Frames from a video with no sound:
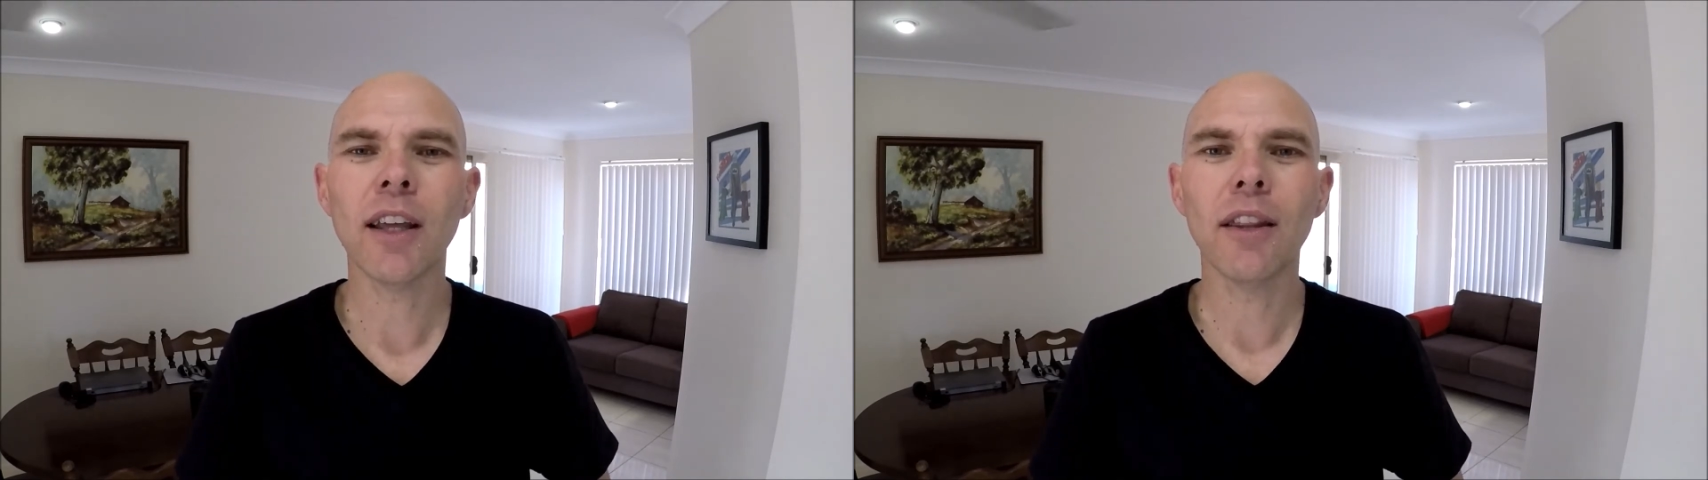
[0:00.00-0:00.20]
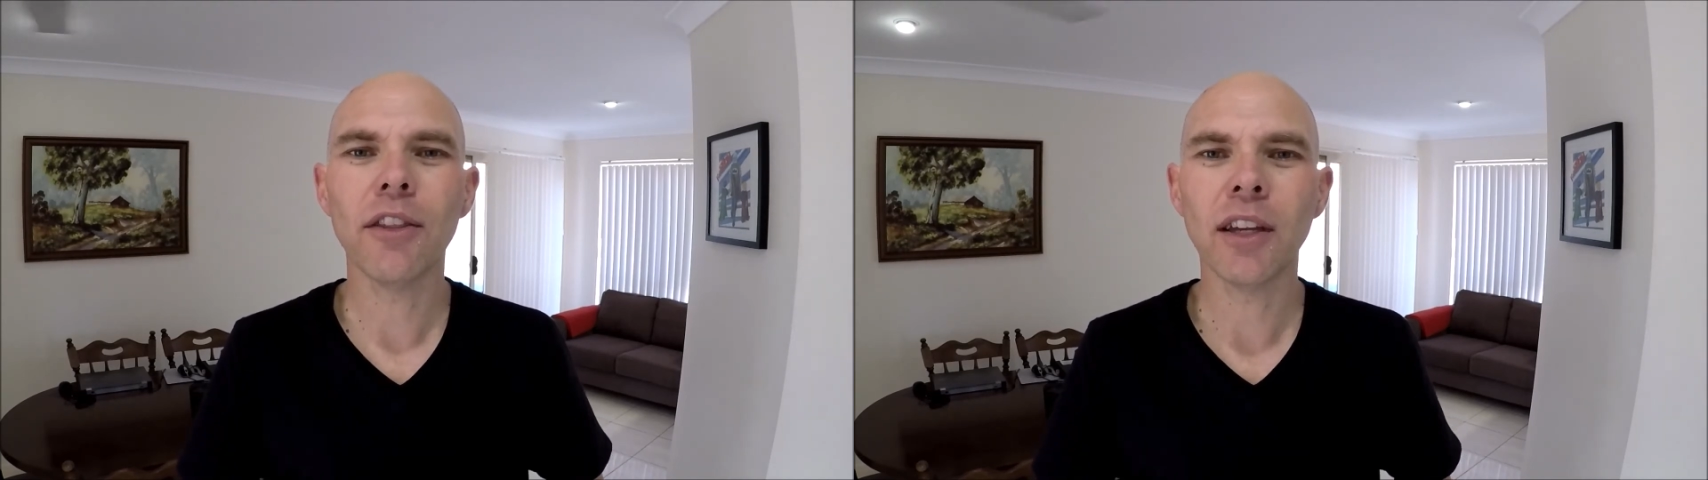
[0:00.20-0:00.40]

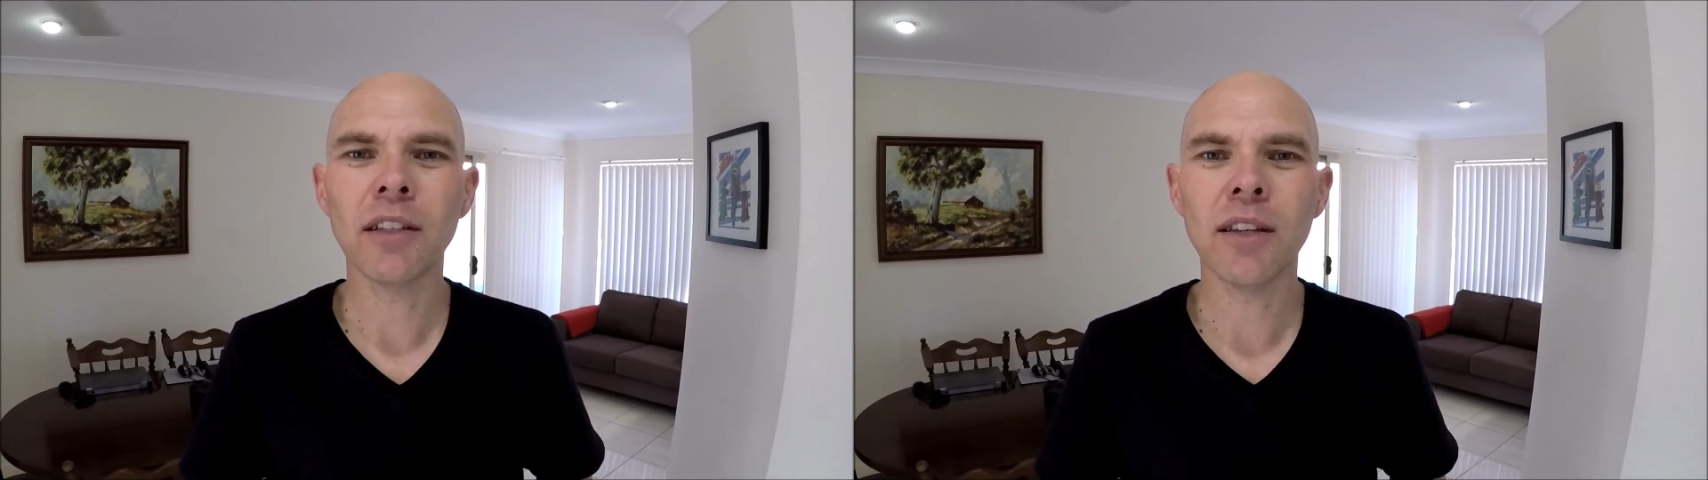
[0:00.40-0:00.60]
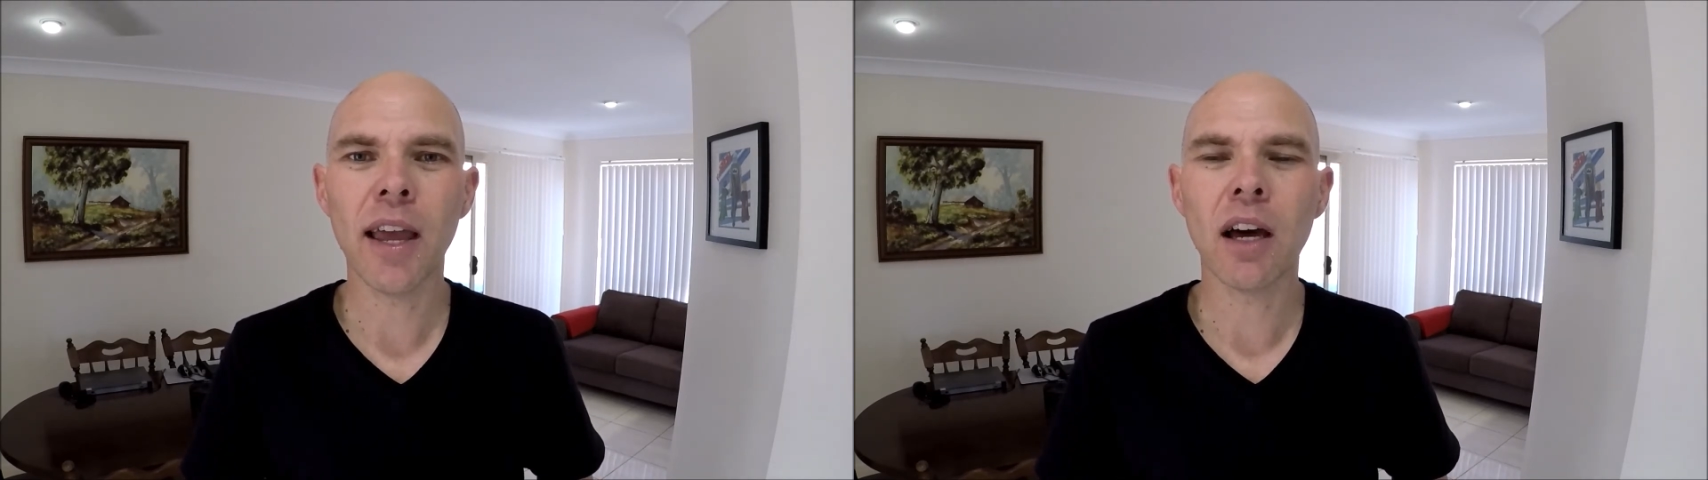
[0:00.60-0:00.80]
that
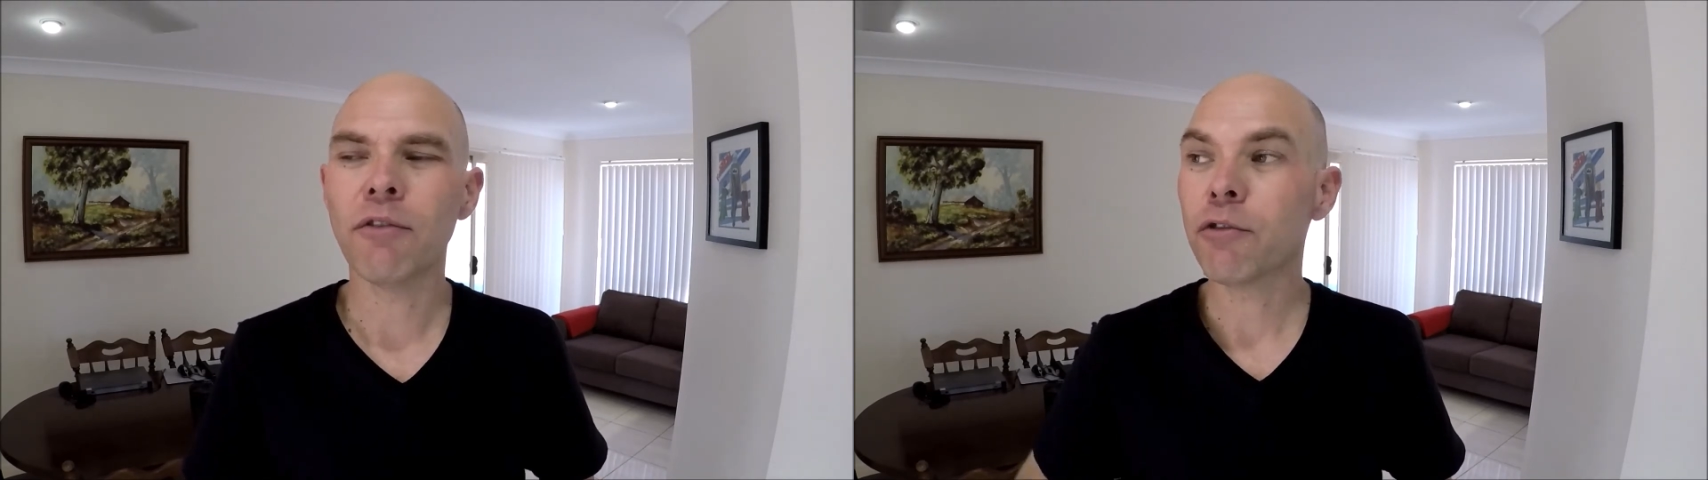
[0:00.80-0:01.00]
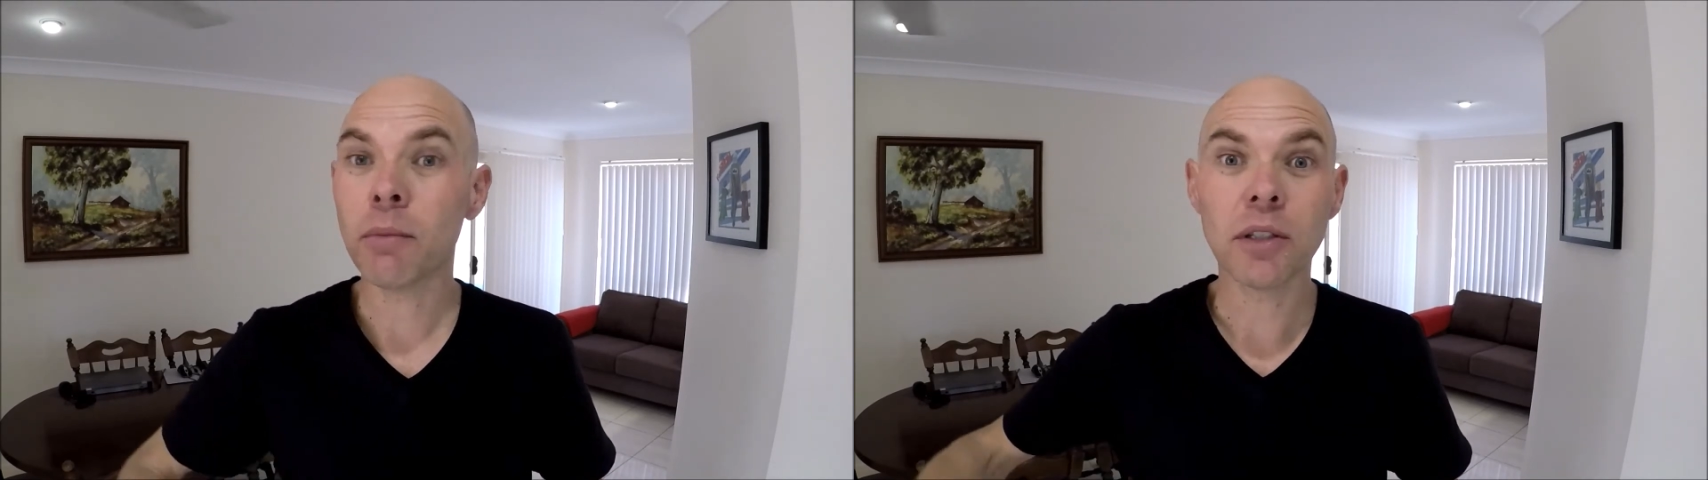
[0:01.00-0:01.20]
thing down
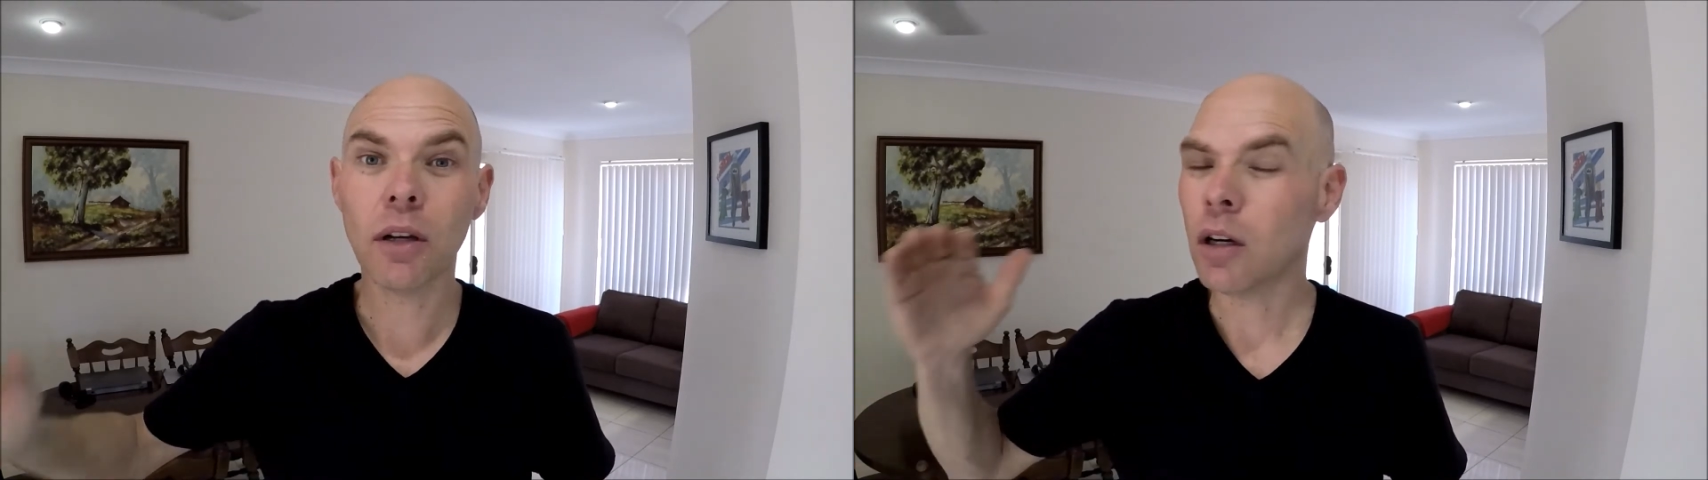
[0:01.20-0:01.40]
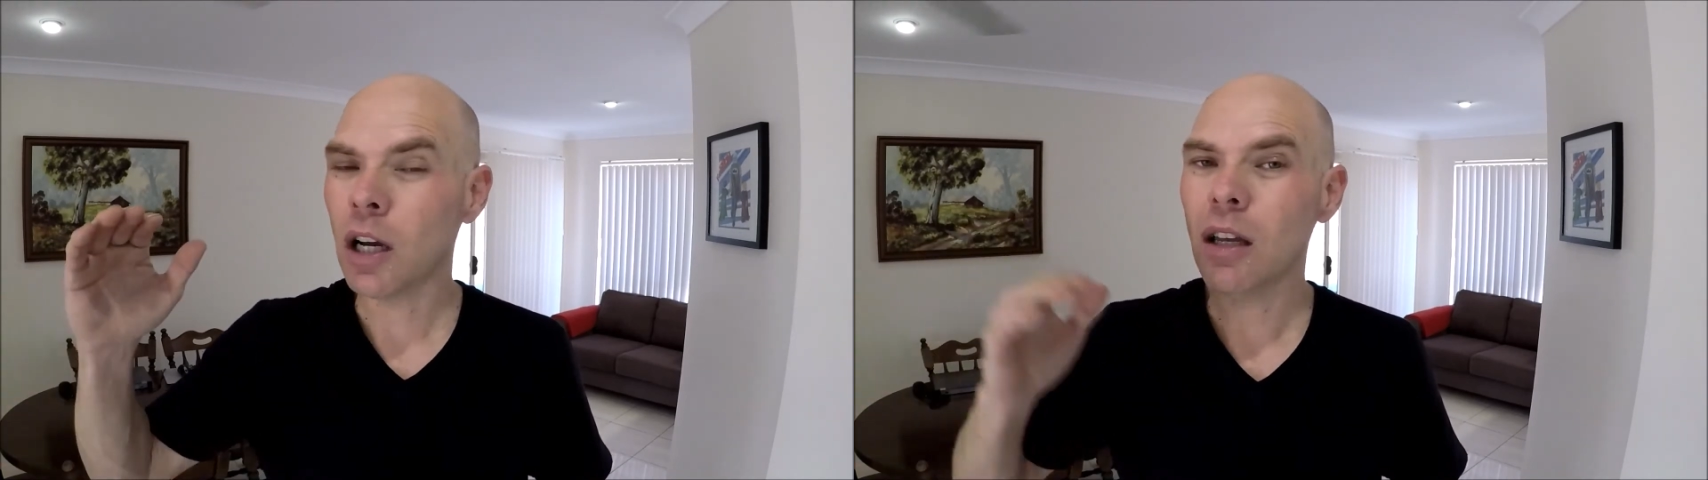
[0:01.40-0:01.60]
from its
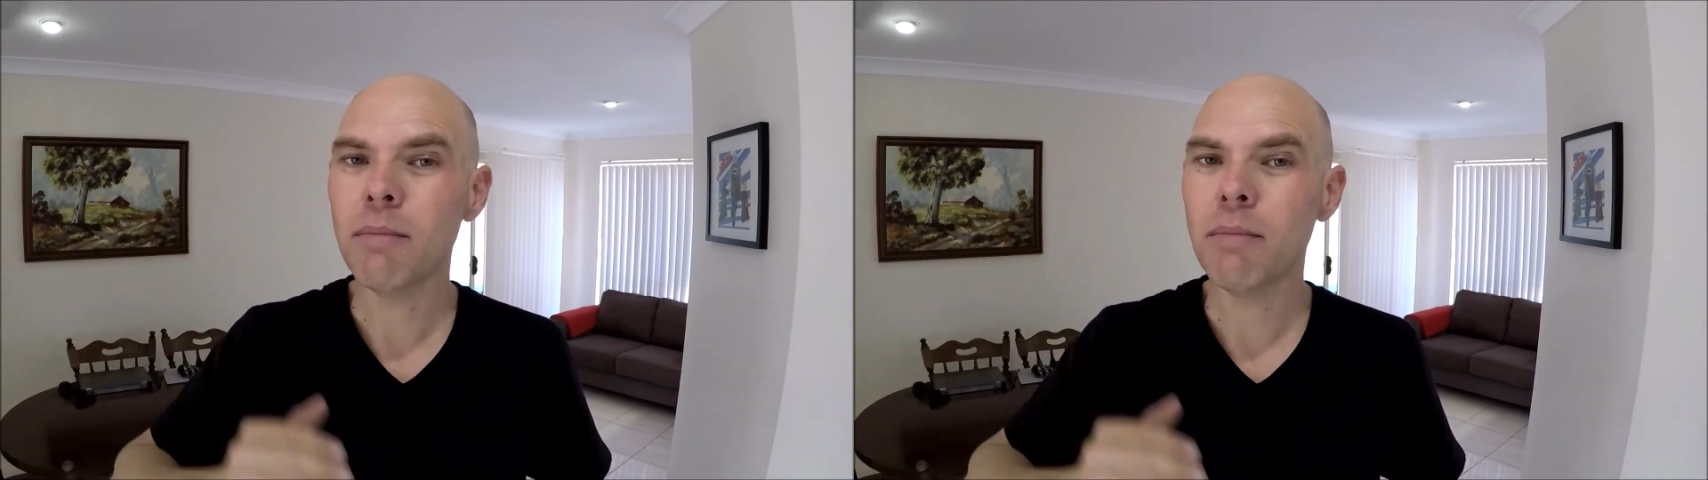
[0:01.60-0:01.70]
high and